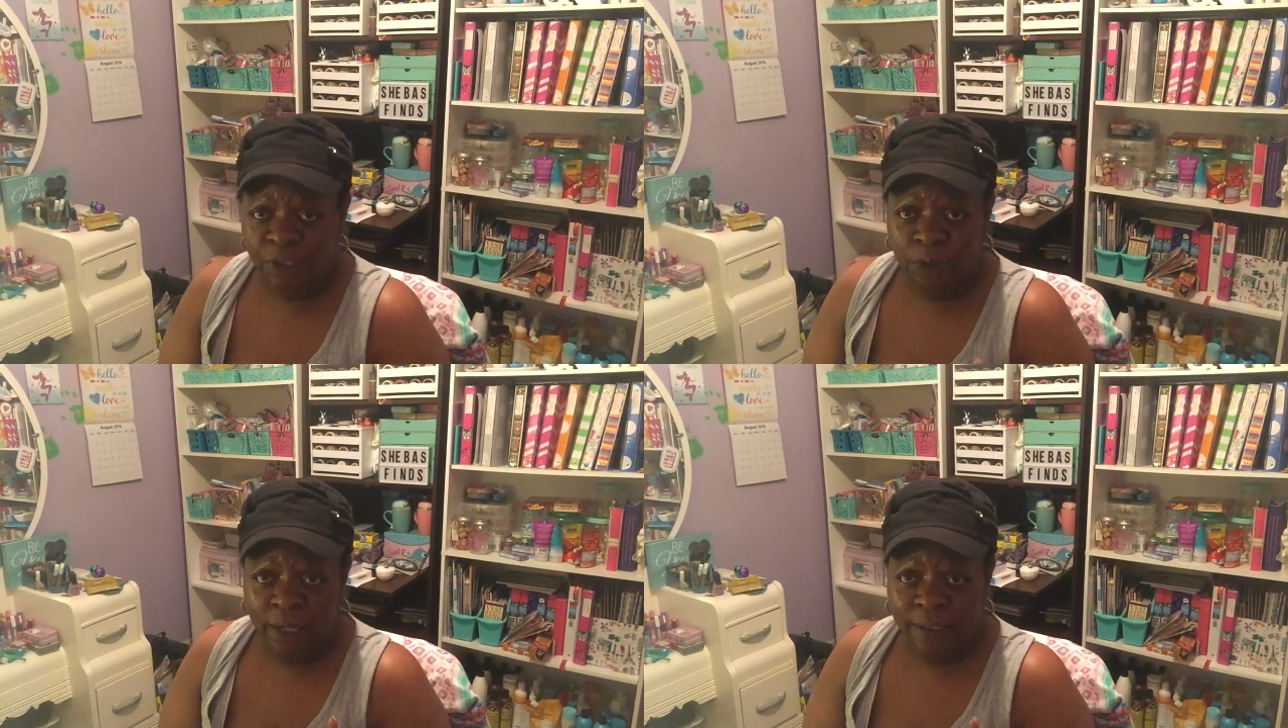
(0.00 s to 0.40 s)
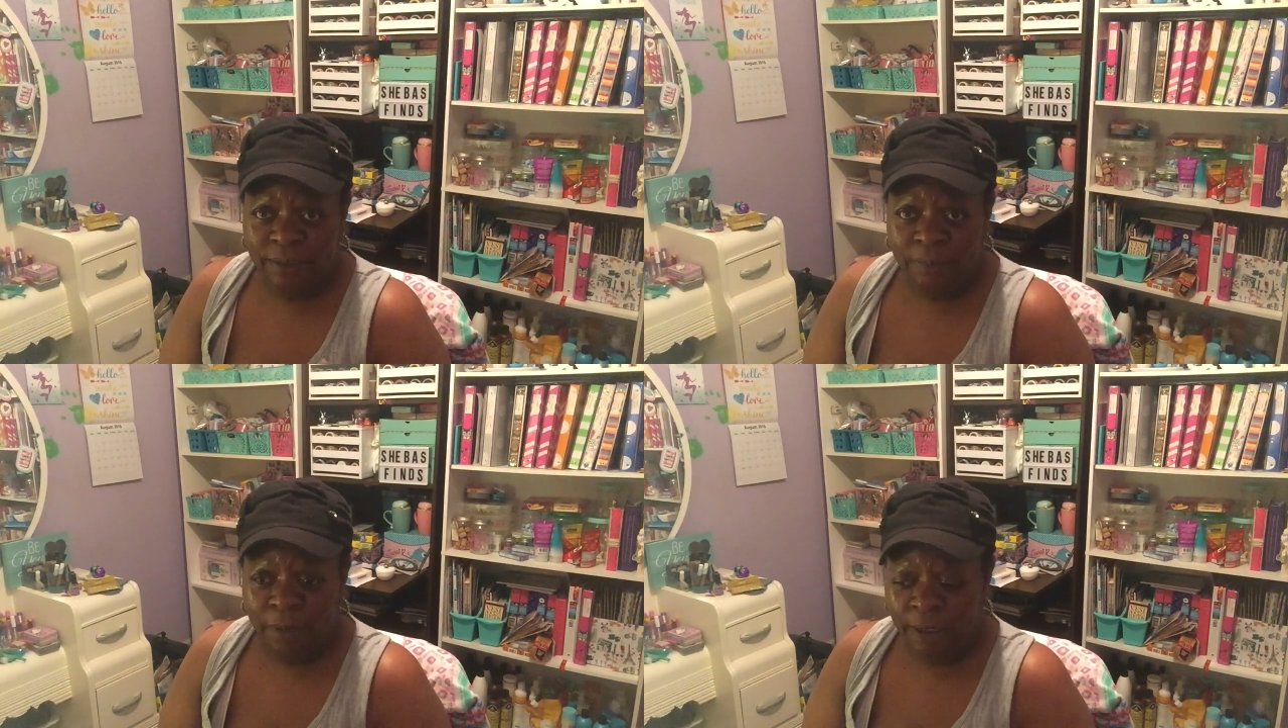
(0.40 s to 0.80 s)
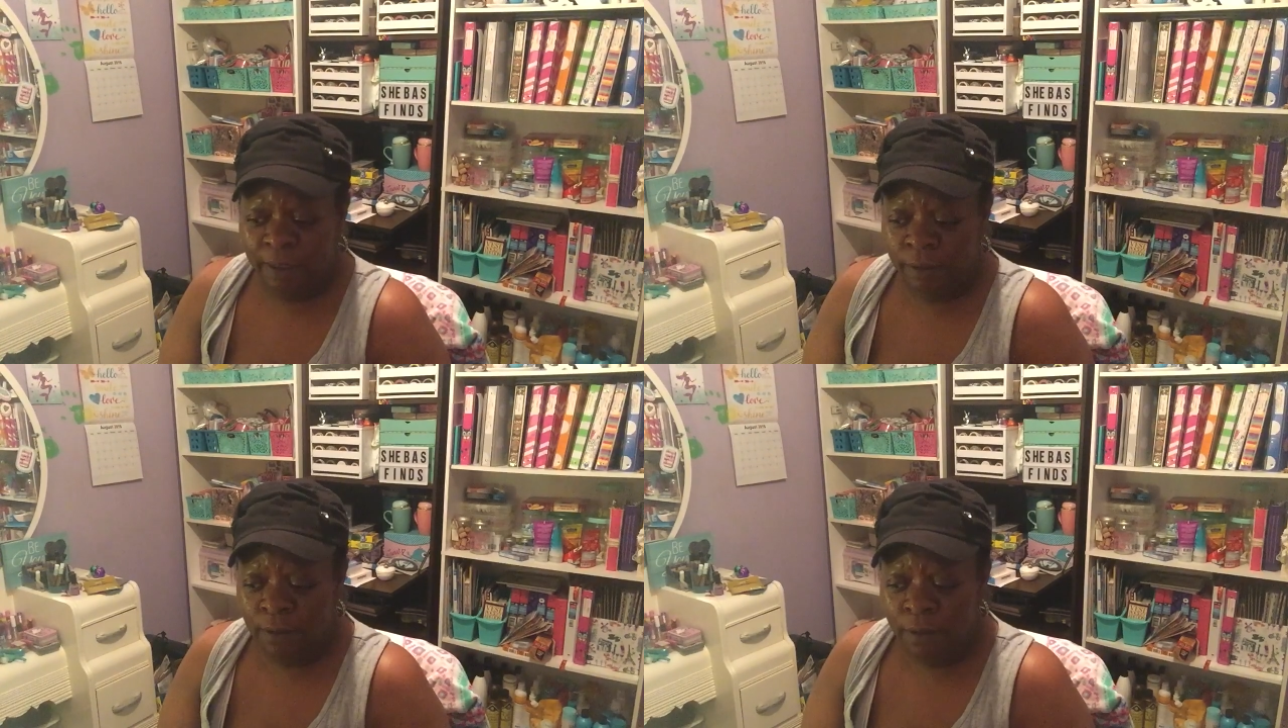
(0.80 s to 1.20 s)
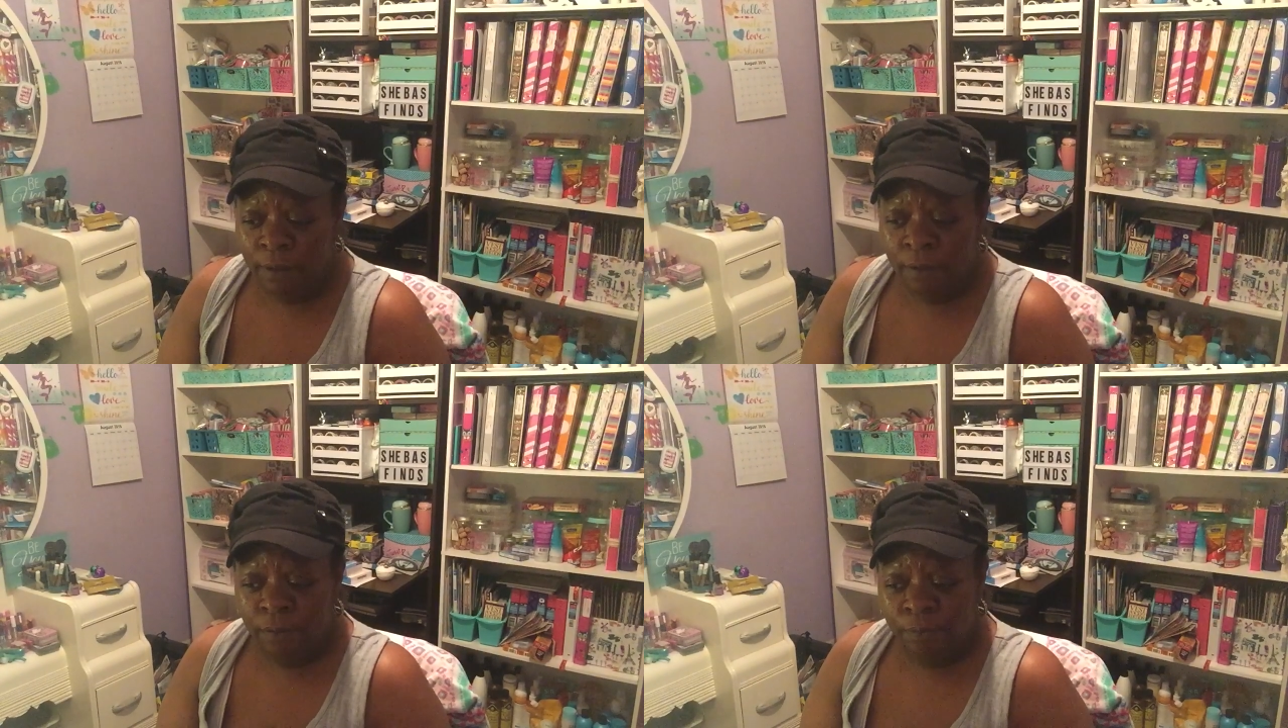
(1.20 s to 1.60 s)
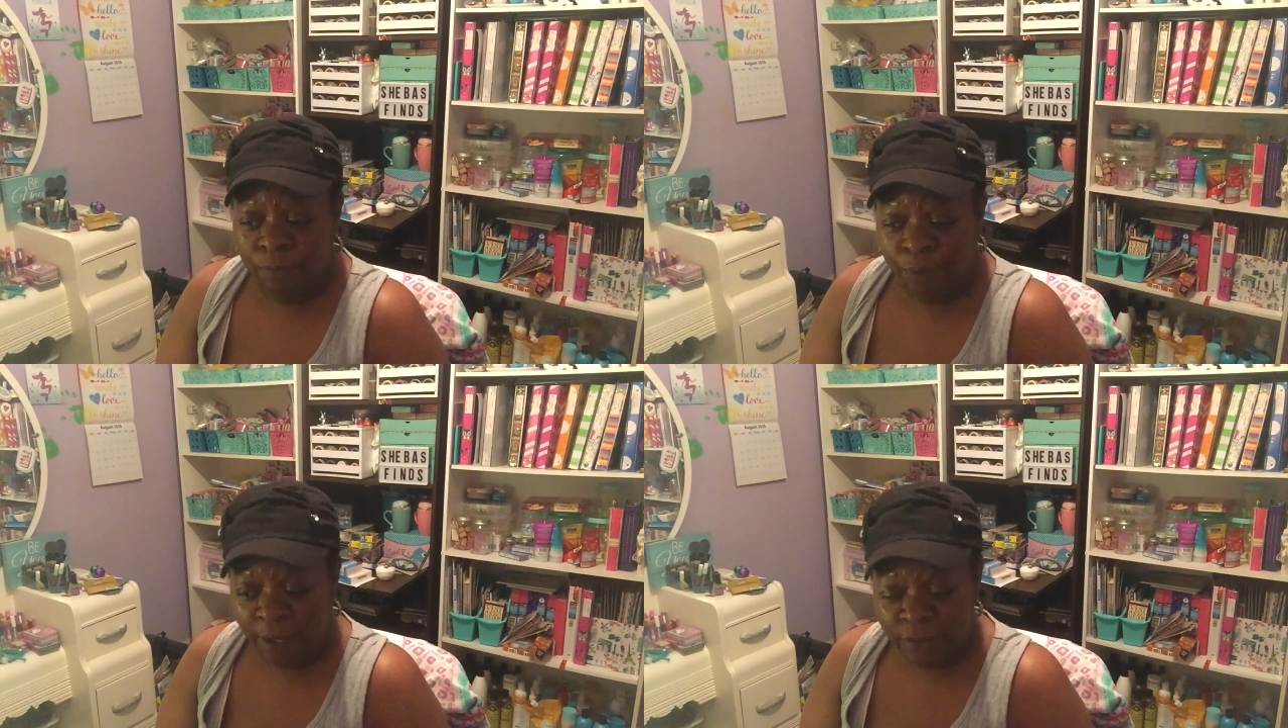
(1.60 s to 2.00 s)
with you guys my
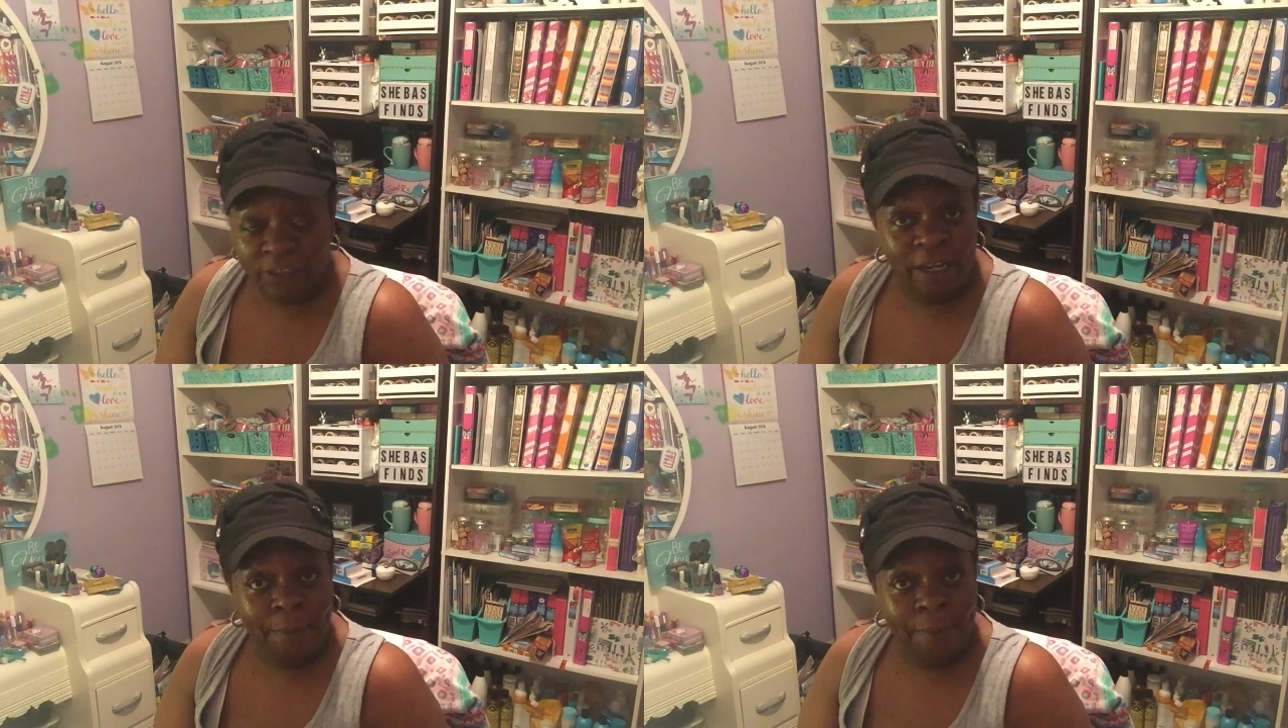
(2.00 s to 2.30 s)
project that